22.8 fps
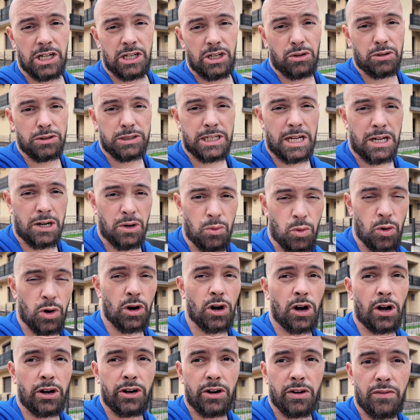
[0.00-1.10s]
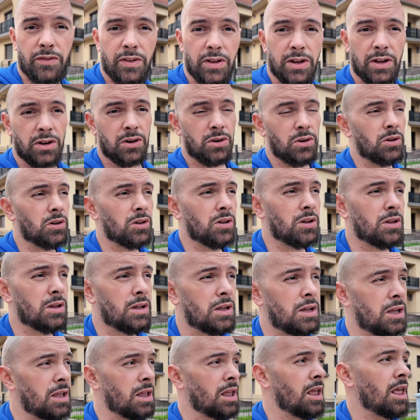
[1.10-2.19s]
that knows how to work on your vehicle,
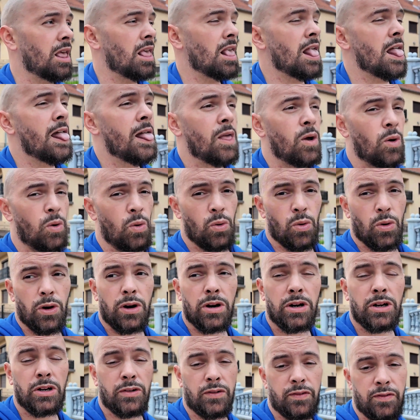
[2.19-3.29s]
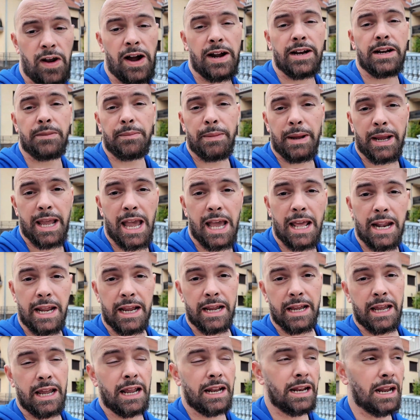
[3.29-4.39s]
or find a
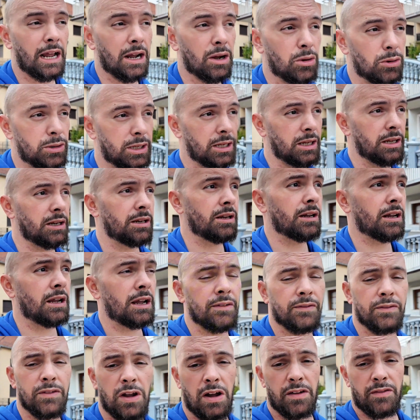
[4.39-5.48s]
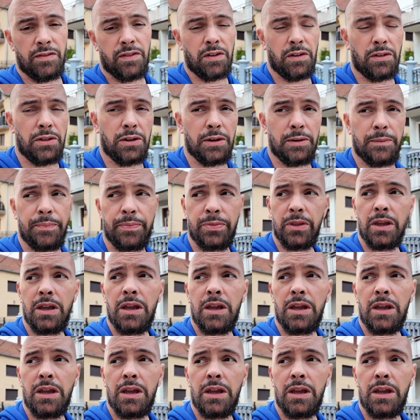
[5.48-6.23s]
mechanic in Negotin, if not further.